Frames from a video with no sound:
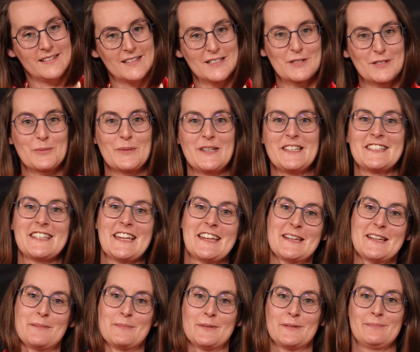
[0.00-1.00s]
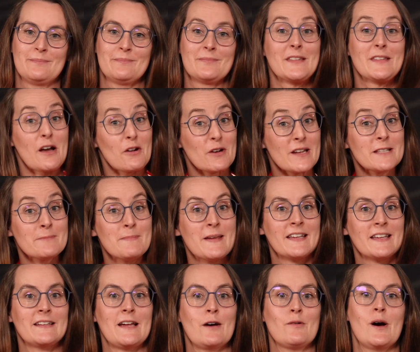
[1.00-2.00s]
Sweet setup! Now let's
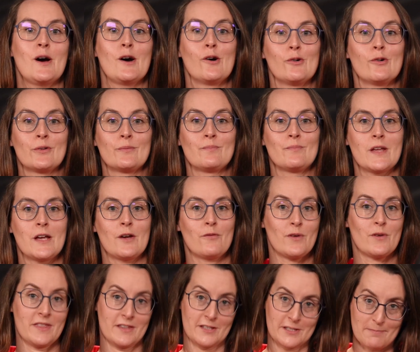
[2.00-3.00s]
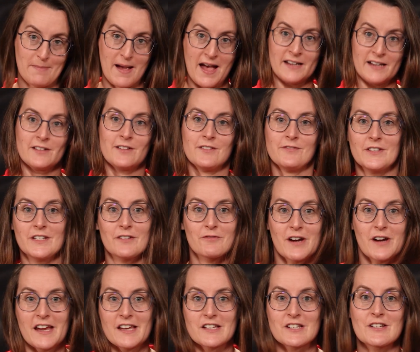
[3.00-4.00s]
make it our own with a smart
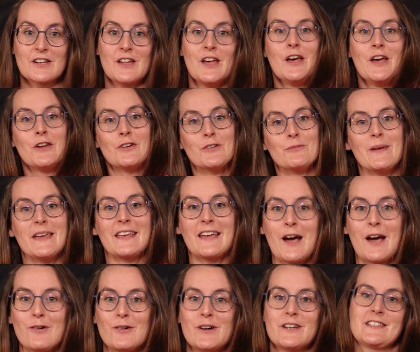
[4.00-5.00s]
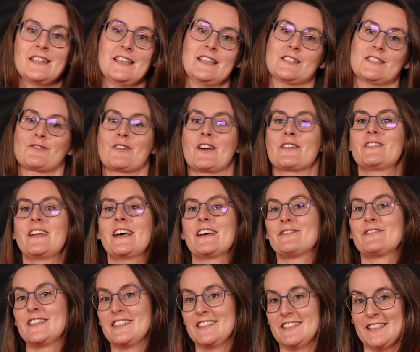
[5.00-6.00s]
configuration to make our test drive
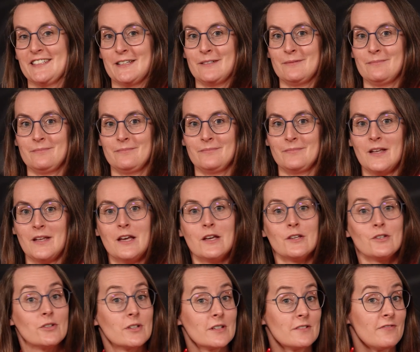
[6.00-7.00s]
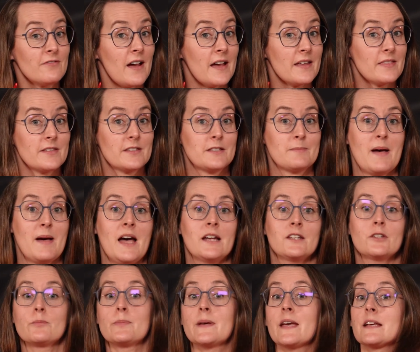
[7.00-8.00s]
life easier. You can find the
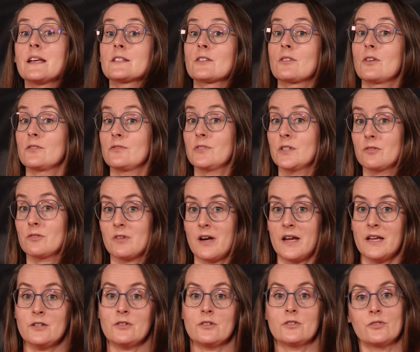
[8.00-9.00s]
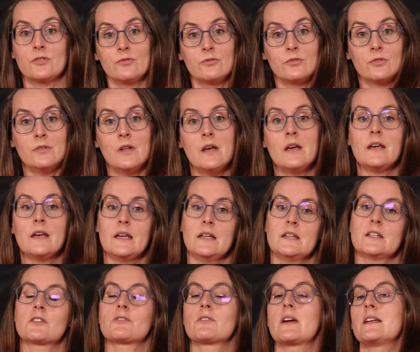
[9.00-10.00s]
Smart UPS Configurator tool
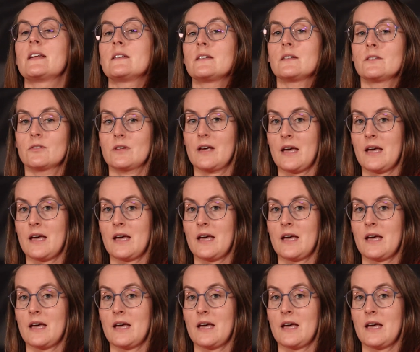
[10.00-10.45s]
integrated into